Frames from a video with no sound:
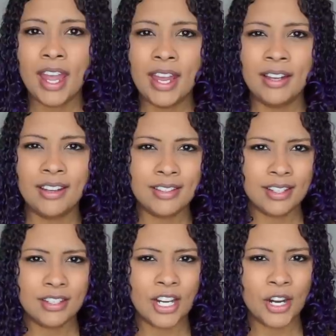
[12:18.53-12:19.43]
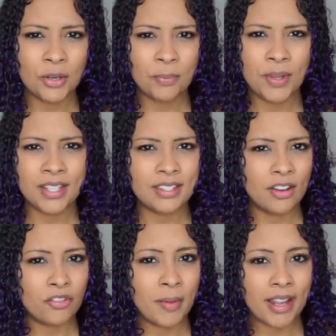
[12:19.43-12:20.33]
it doesn't turn
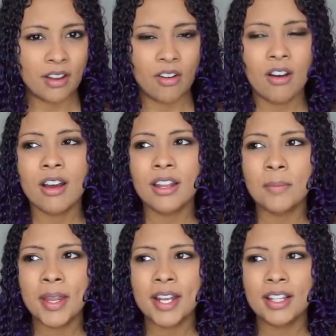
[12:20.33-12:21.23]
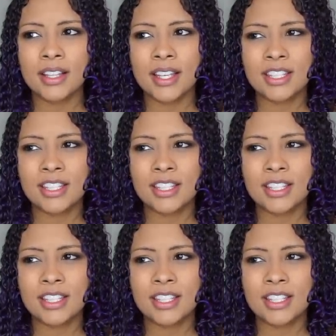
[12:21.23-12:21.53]
itself back on immediately,